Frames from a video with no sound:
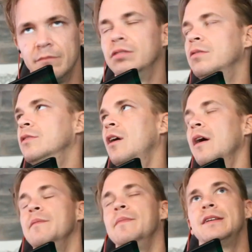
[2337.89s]
Oh God,
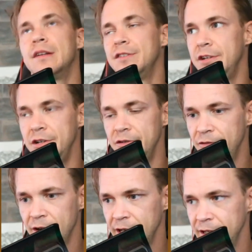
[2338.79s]
it makes such a huge
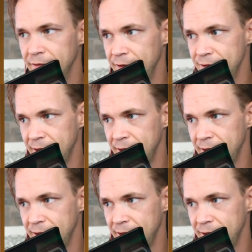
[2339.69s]
fucking difference.